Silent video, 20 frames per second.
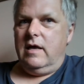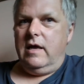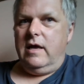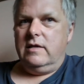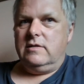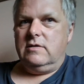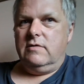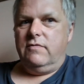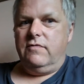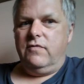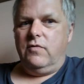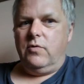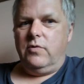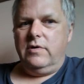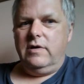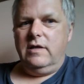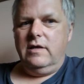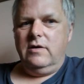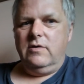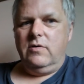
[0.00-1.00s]
it's a
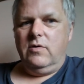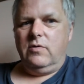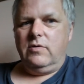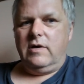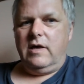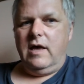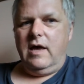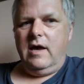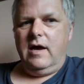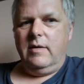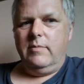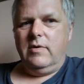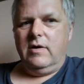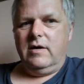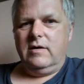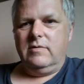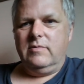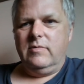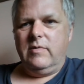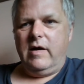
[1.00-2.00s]
40-year-old
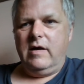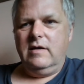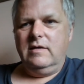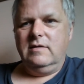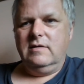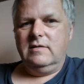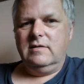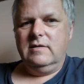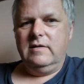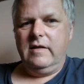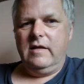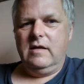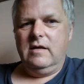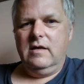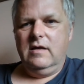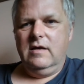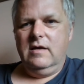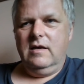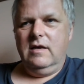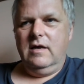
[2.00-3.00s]
camera, right?
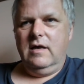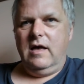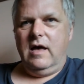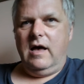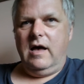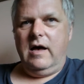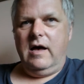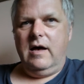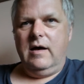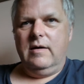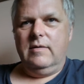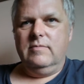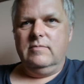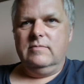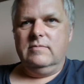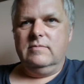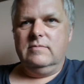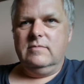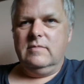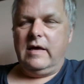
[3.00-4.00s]

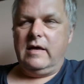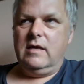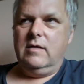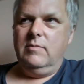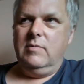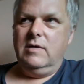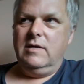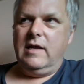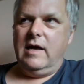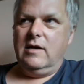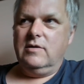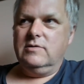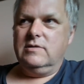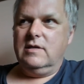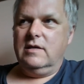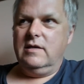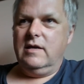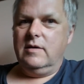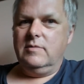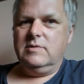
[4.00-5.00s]
That can be
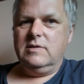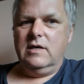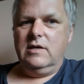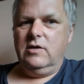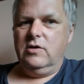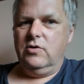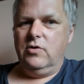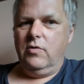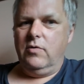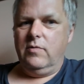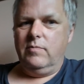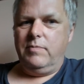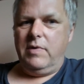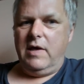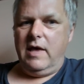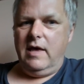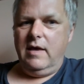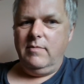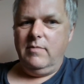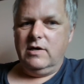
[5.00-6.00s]
downside and upside. You don't
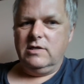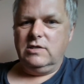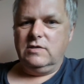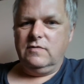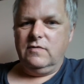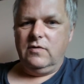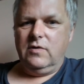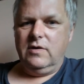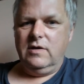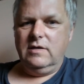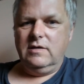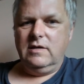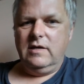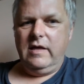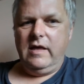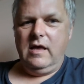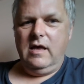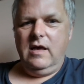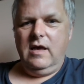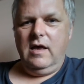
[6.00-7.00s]
pay much for it,
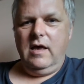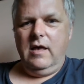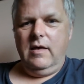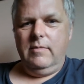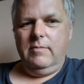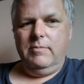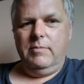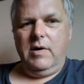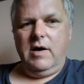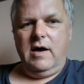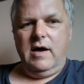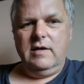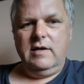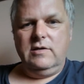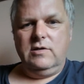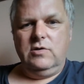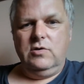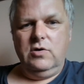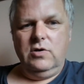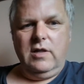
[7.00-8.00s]

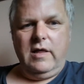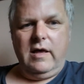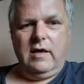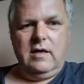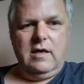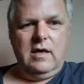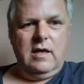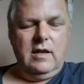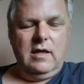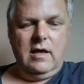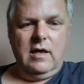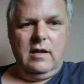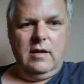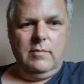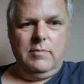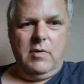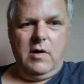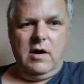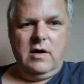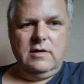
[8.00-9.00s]
but good luck getting any
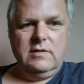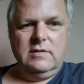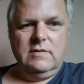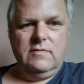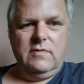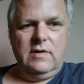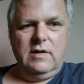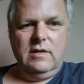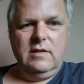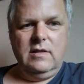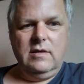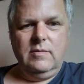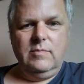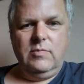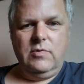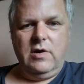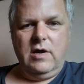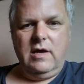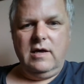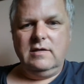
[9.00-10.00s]
parts if anything
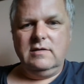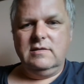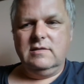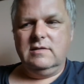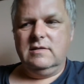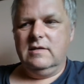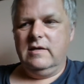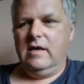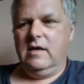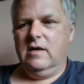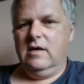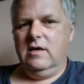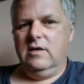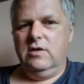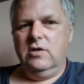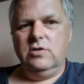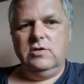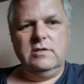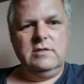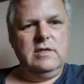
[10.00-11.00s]
breaks.
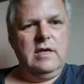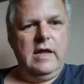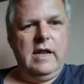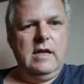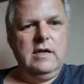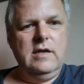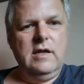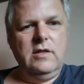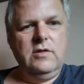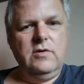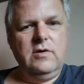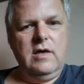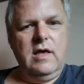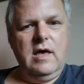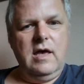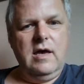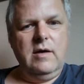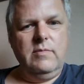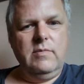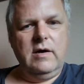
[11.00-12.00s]
You just get another
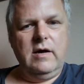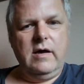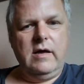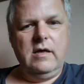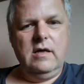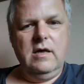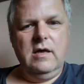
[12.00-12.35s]
camera.